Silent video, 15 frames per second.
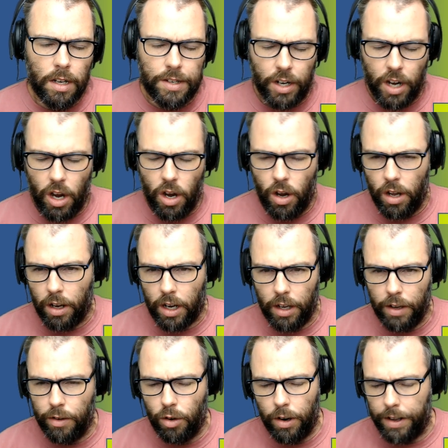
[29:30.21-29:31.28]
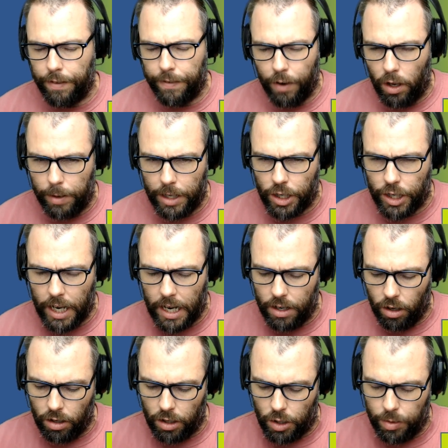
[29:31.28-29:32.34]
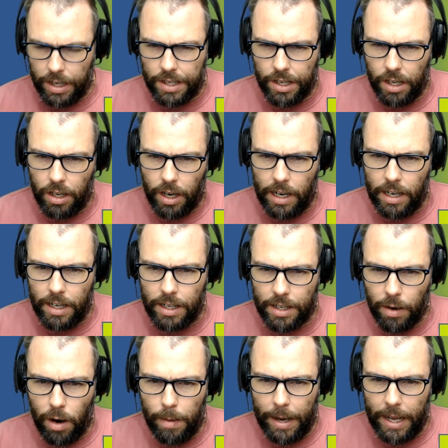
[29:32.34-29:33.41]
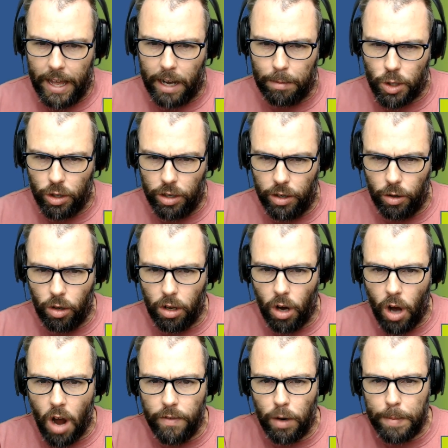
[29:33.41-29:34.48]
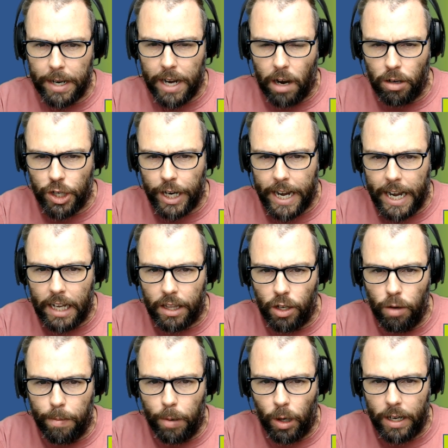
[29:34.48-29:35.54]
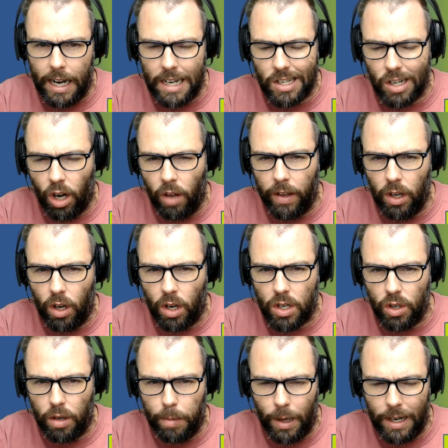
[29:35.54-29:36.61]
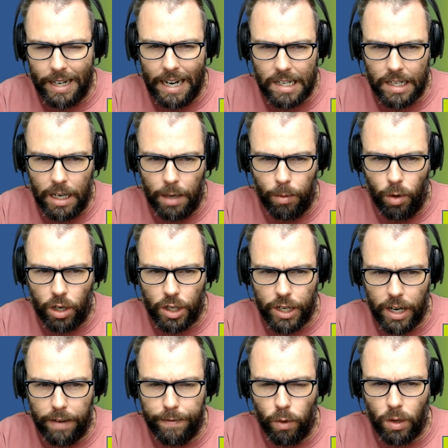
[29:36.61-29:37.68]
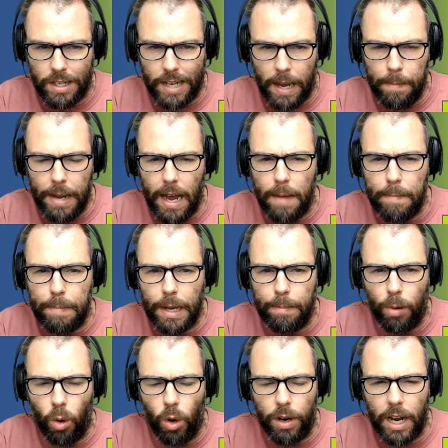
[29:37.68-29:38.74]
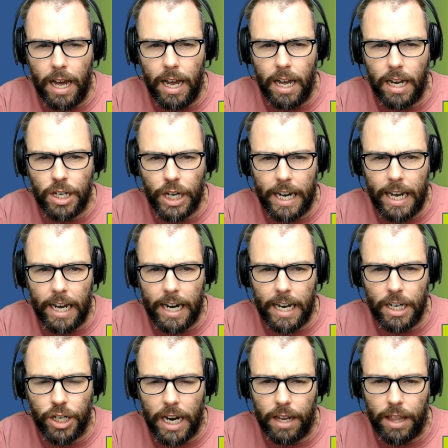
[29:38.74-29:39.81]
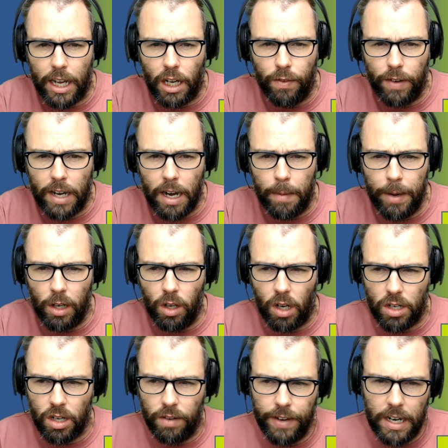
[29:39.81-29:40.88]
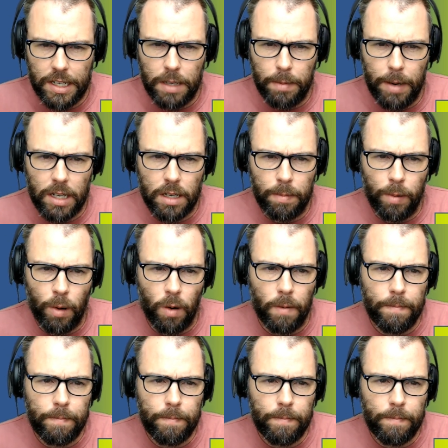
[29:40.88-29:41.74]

So go, you're already following Chad on Twitter, so go, don't worry about that. I'm sure you're all over it, but go and check out the new podcast on the Locked On Podcast Network, Chad Ford's N B A Big Board. Uh, check it out. And Chad, thank you for coming on Locked On Fantasy Basketball.